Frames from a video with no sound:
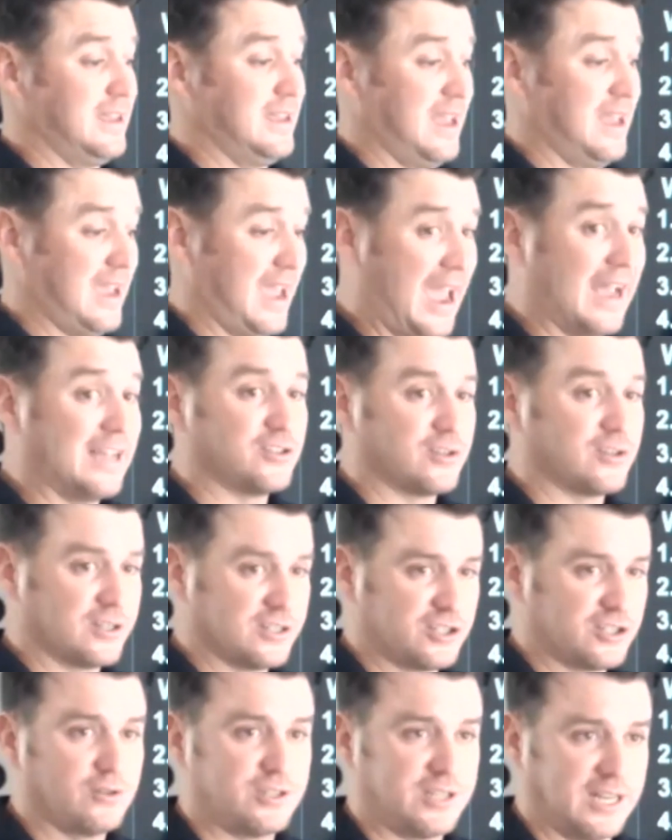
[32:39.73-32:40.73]
a hazard
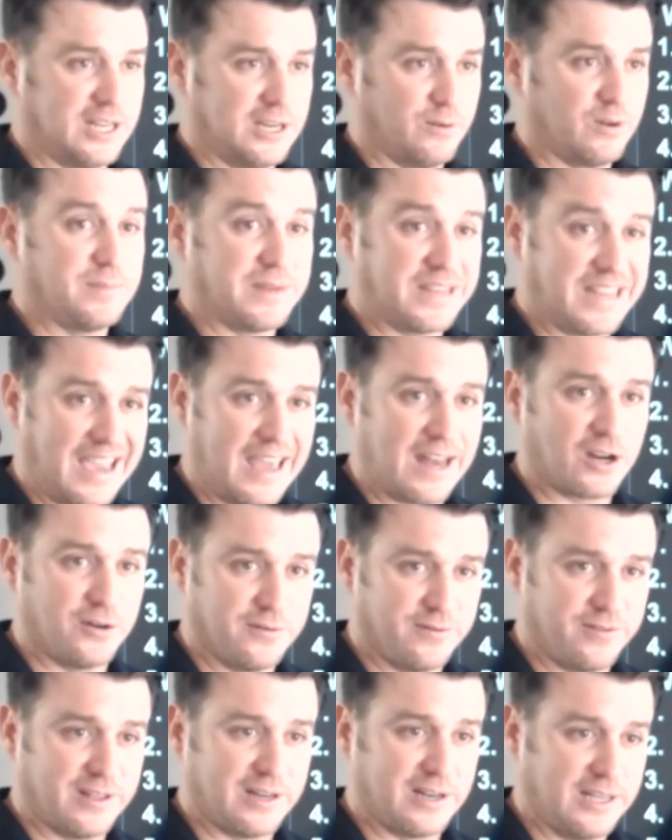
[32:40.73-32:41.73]
associated with
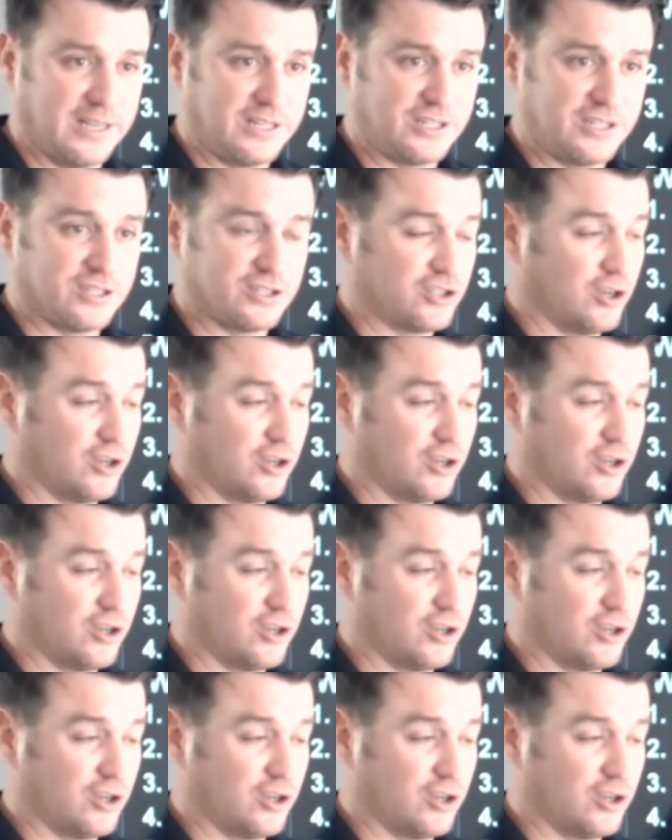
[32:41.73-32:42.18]
mechanical ventilation.